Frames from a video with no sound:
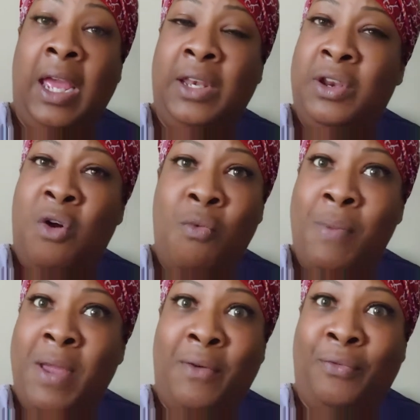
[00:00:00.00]
And
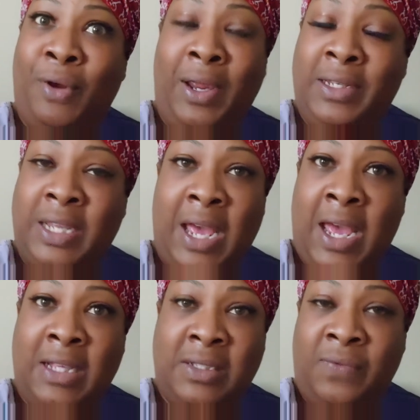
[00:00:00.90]
don't be afraid to
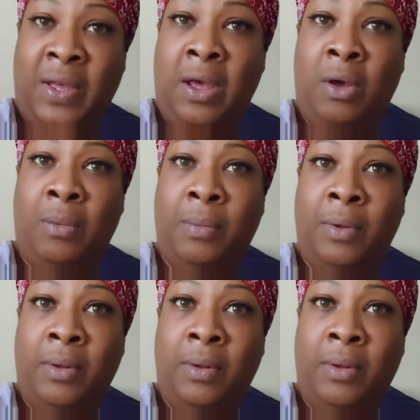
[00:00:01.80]
ask for help.